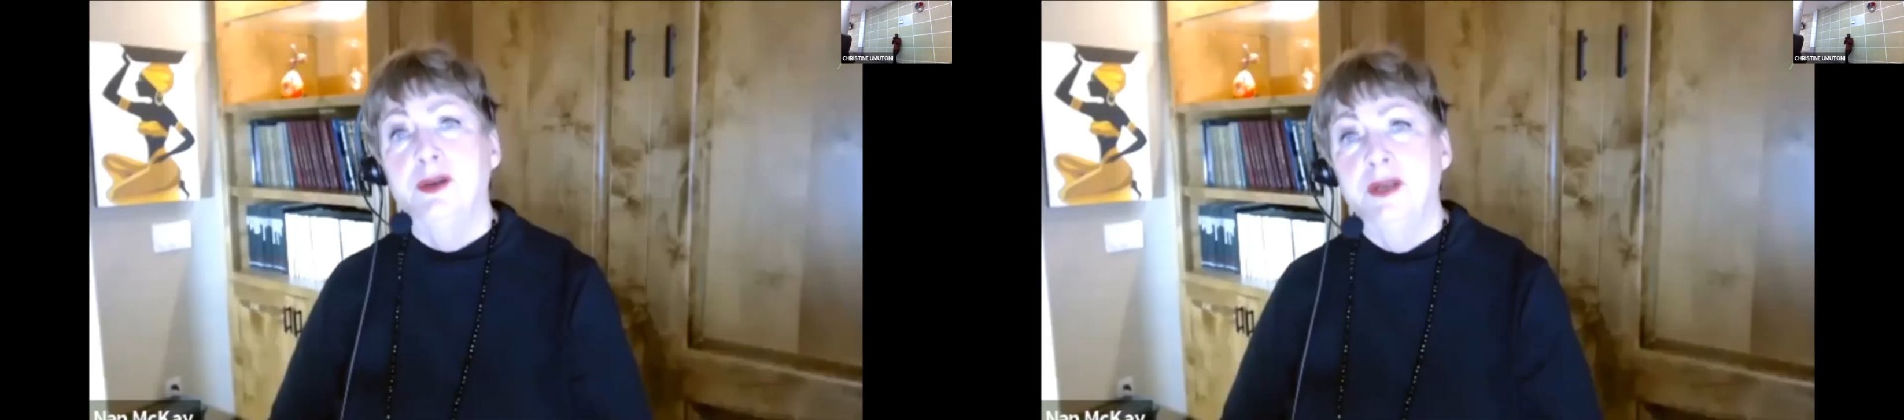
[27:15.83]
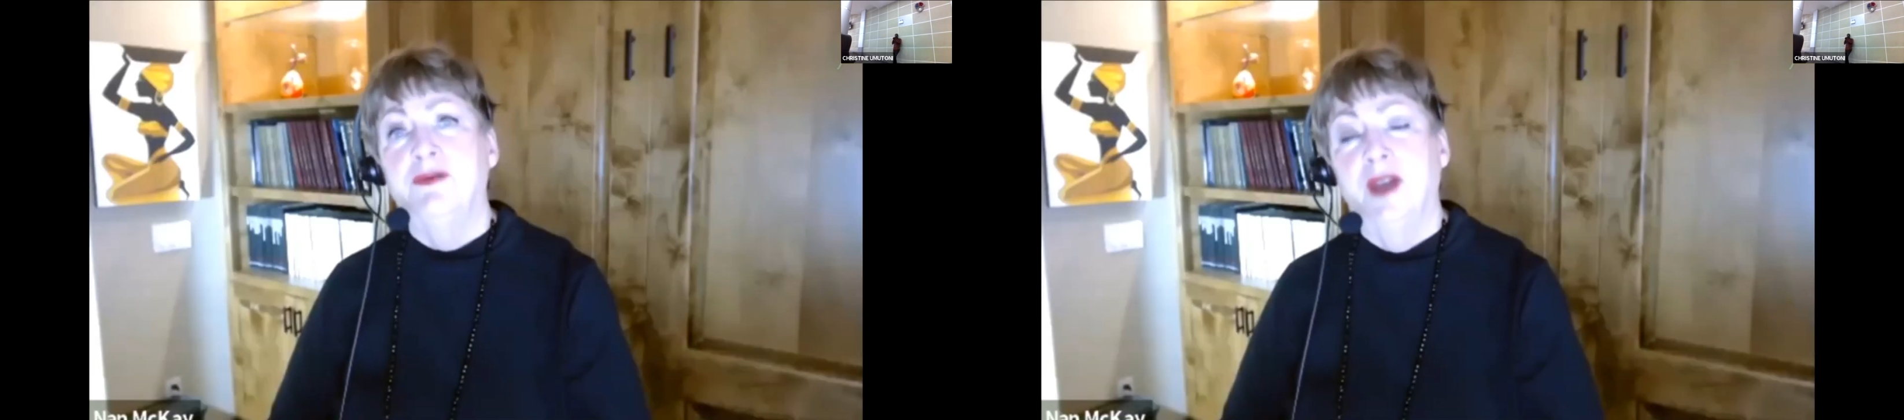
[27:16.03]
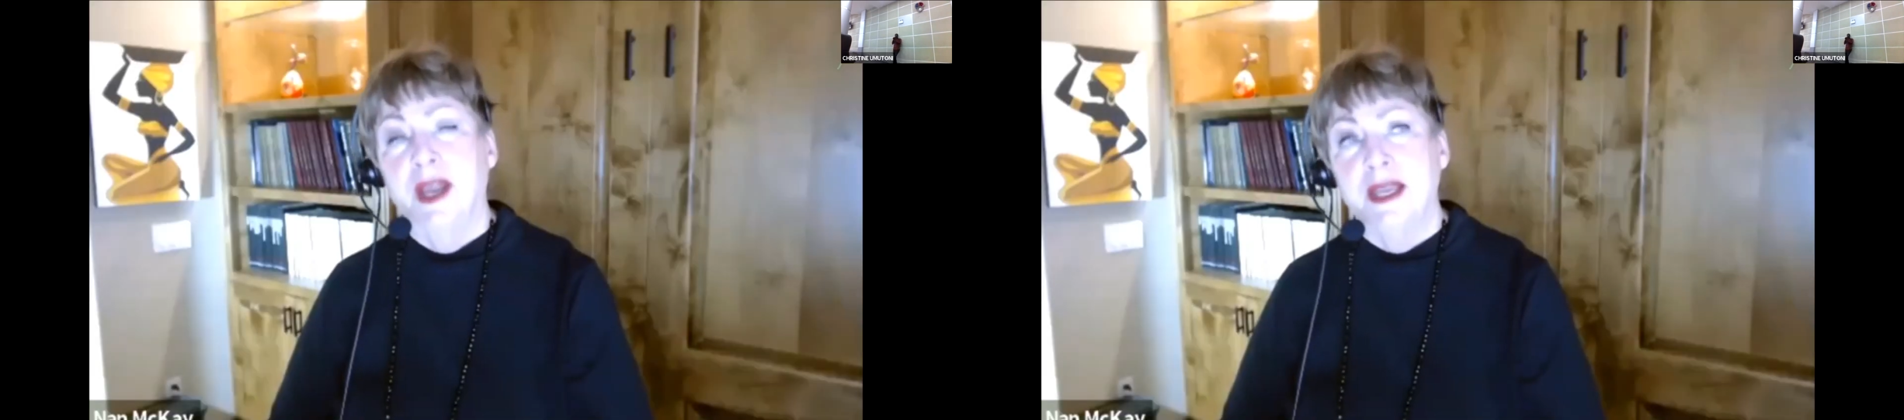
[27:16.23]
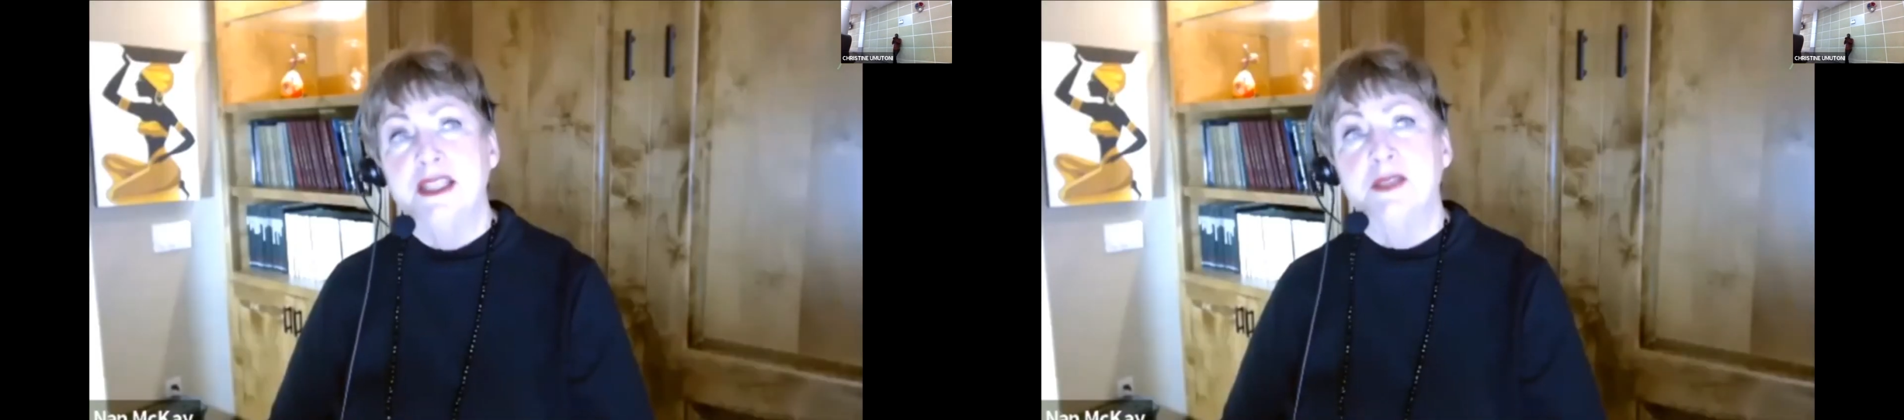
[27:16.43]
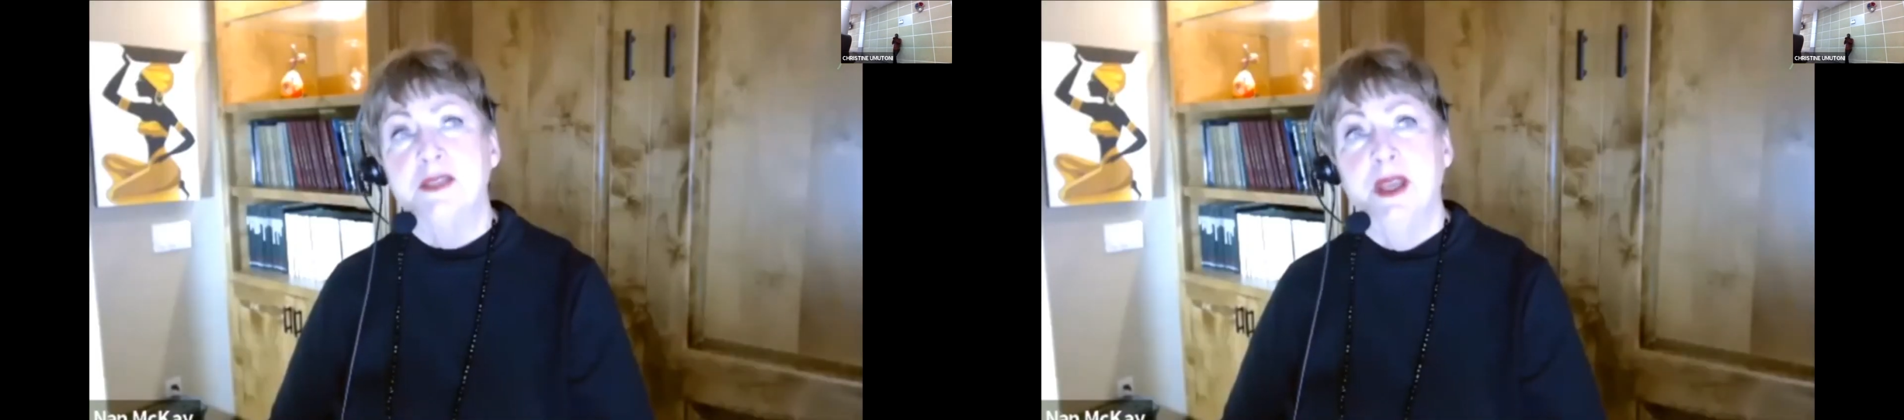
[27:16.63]

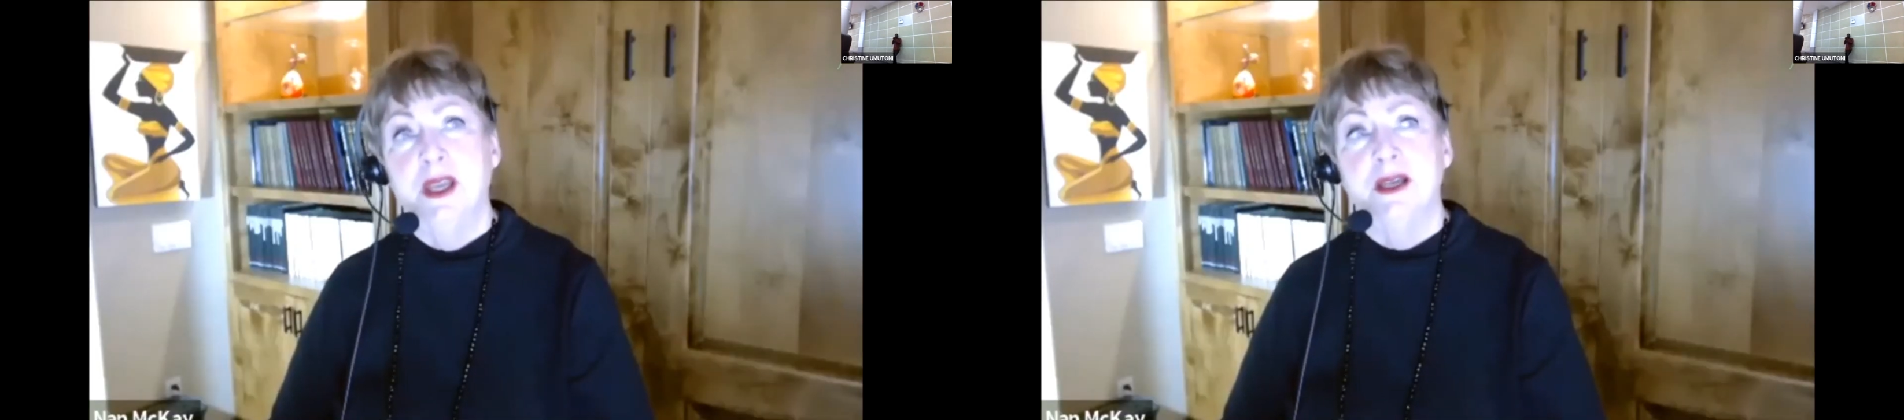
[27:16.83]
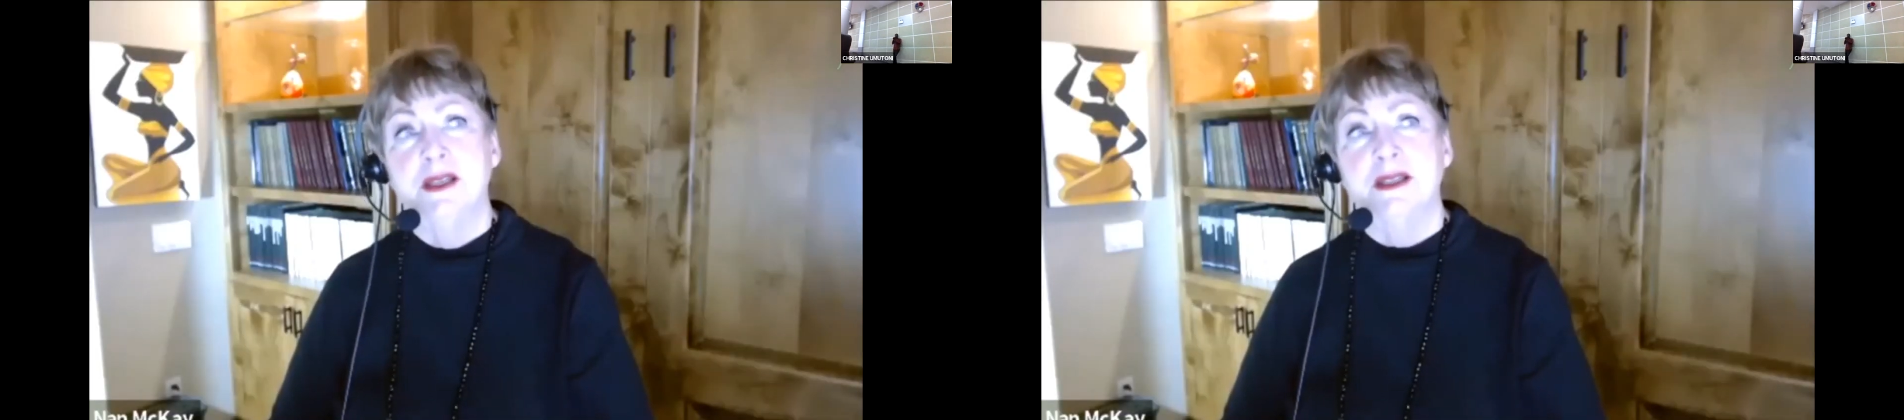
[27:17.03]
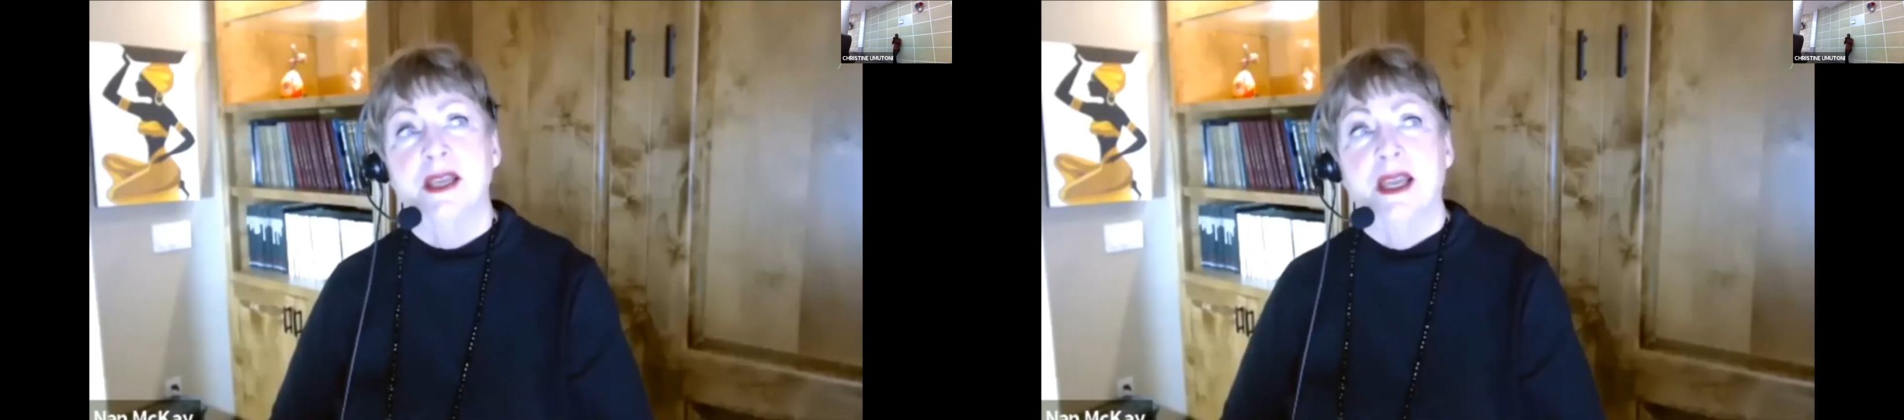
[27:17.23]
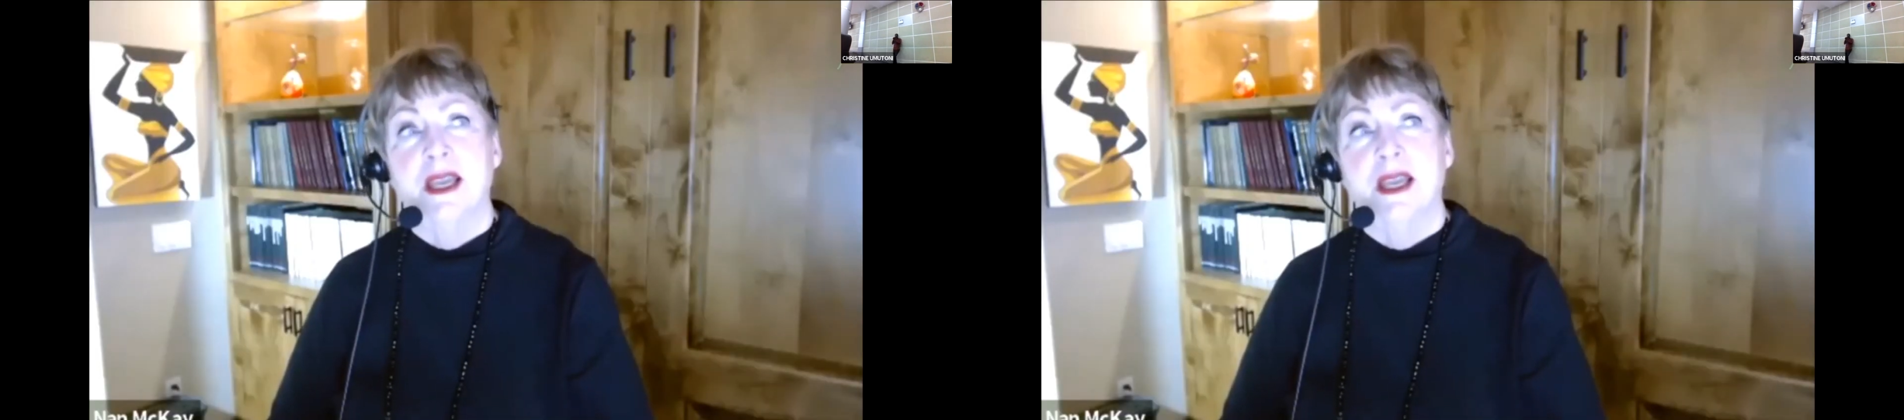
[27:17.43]
advice, because